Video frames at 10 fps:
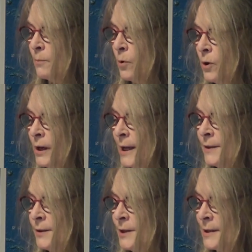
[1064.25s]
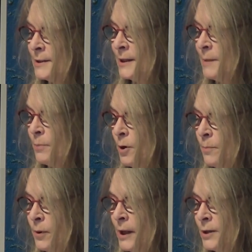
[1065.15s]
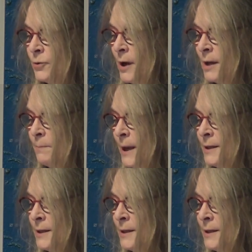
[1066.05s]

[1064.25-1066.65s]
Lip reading: more like the dusky purple I tried